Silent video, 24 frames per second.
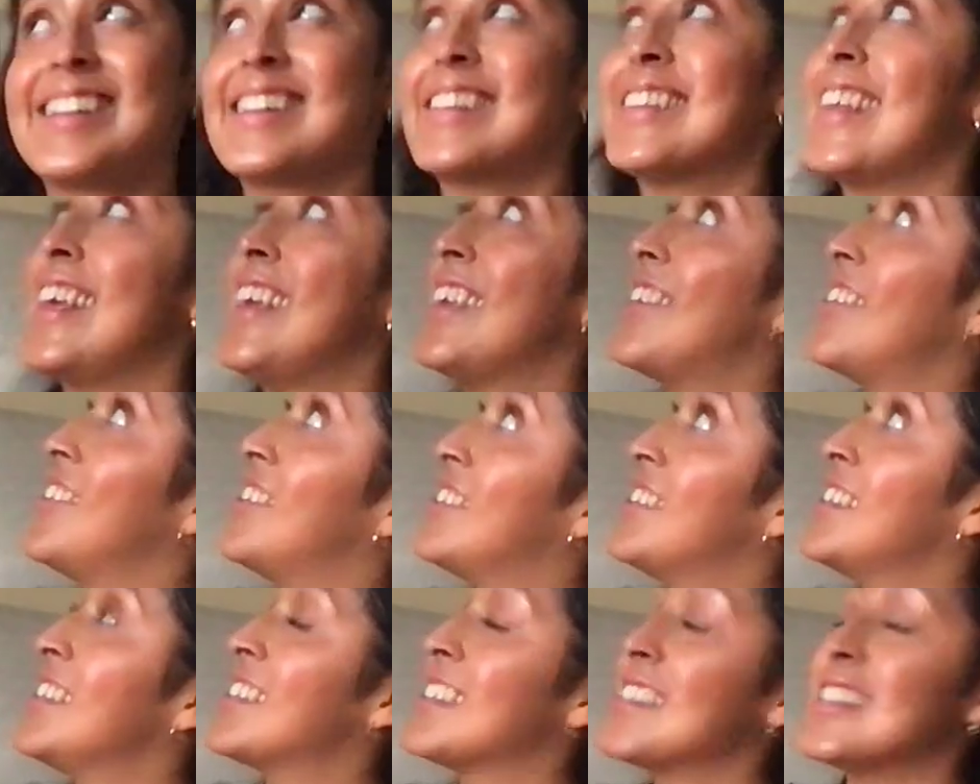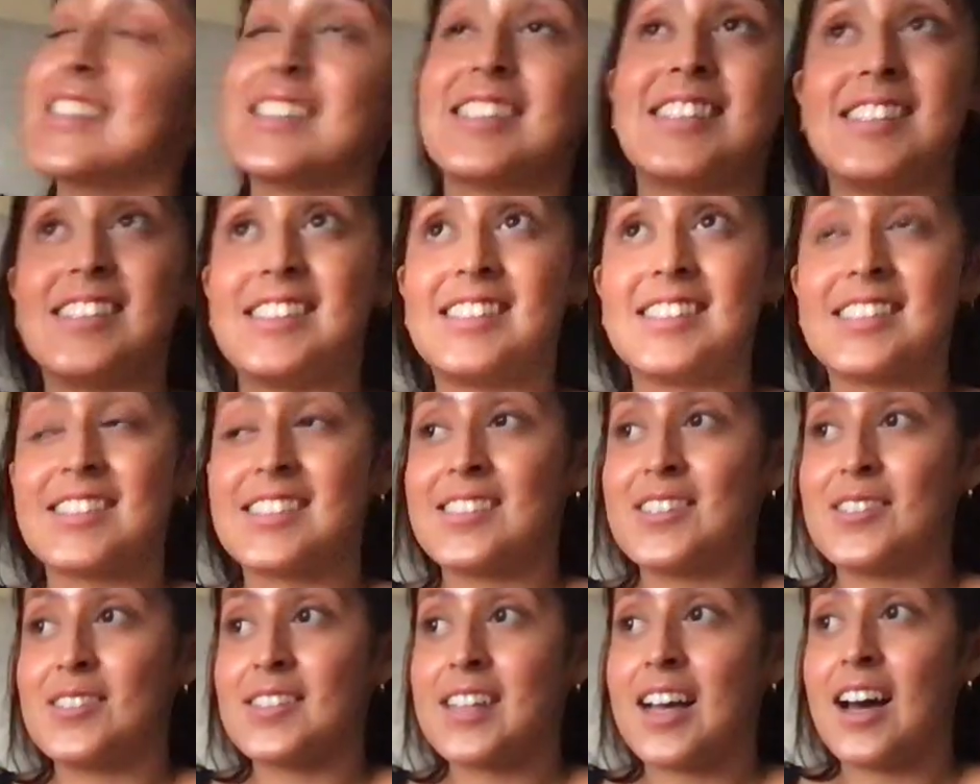thank you Jesus. He just
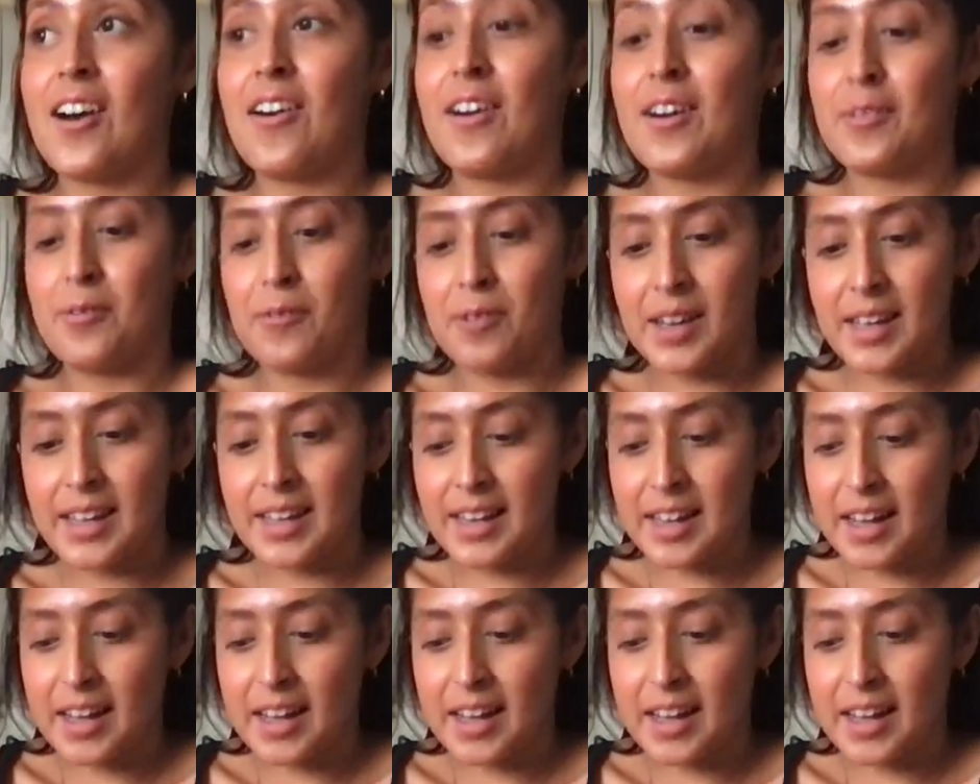knows how and when.